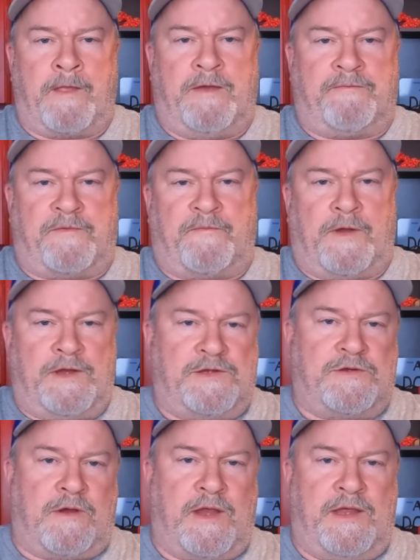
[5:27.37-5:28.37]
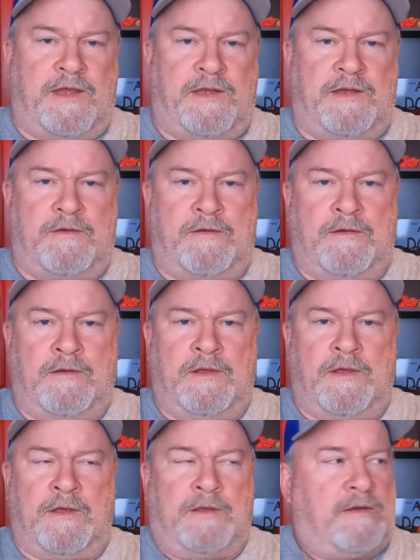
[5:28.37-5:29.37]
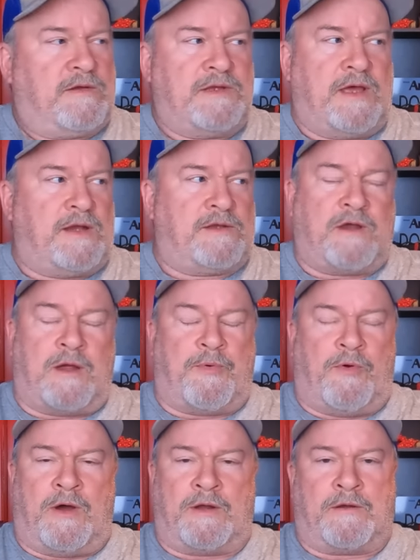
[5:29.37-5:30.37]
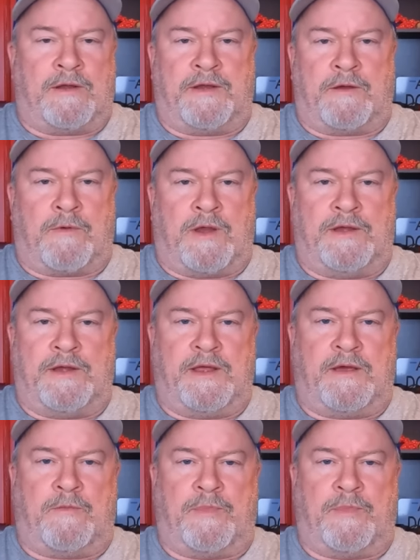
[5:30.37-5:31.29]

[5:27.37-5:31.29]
if the French drain, there's not a drop of water in there right now,